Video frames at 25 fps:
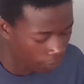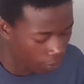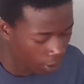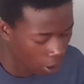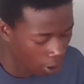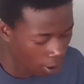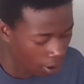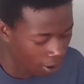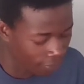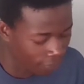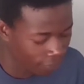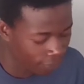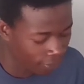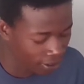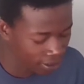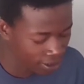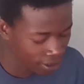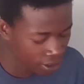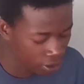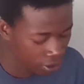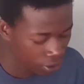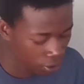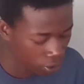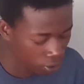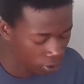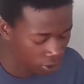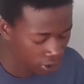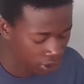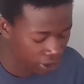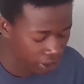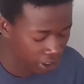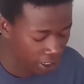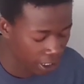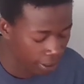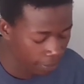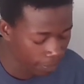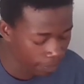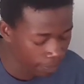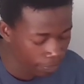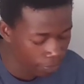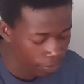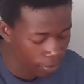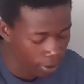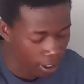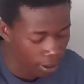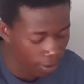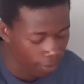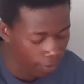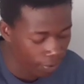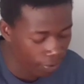our first note here,
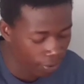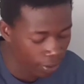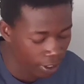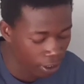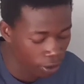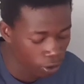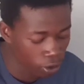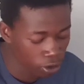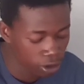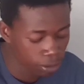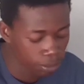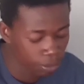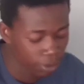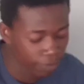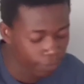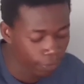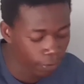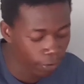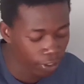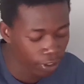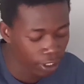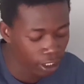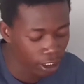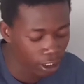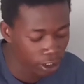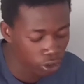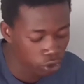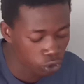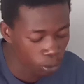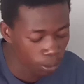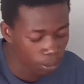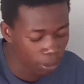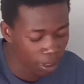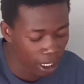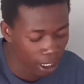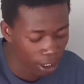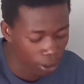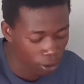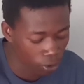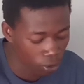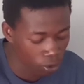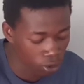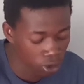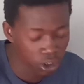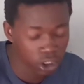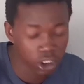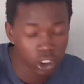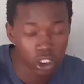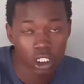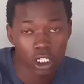the note before the 2 black
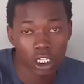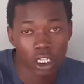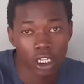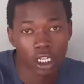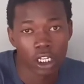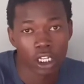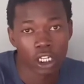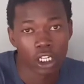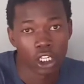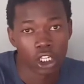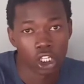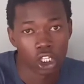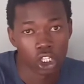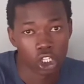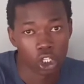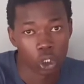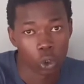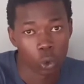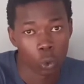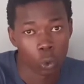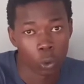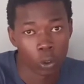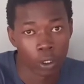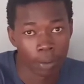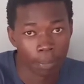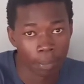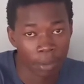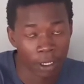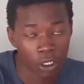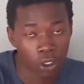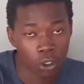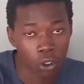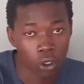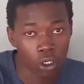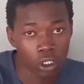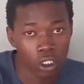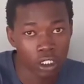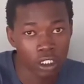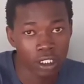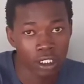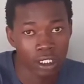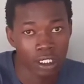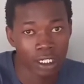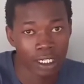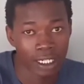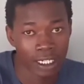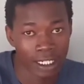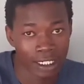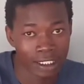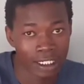notes, will be called
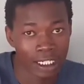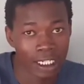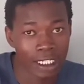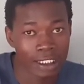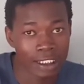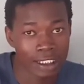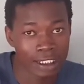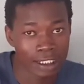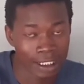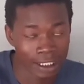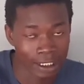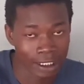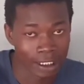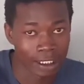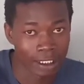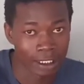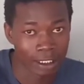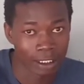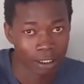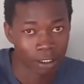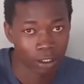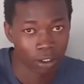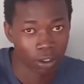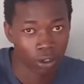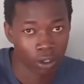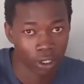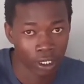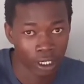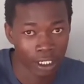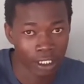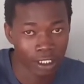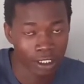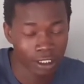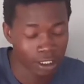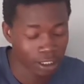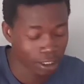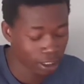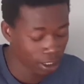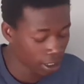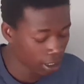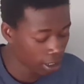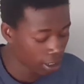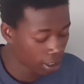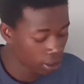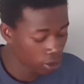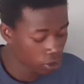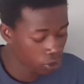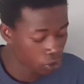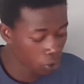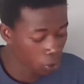letter C. Alright?
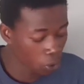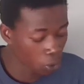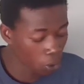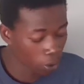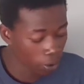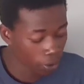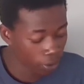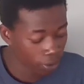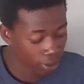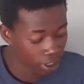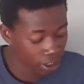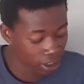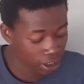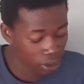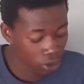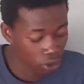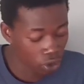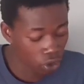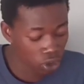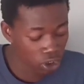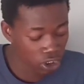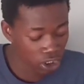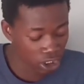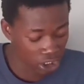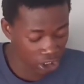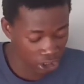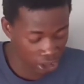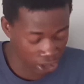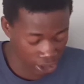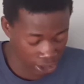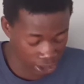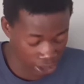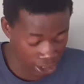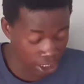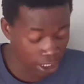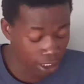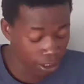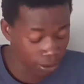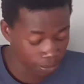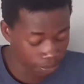So this note is C.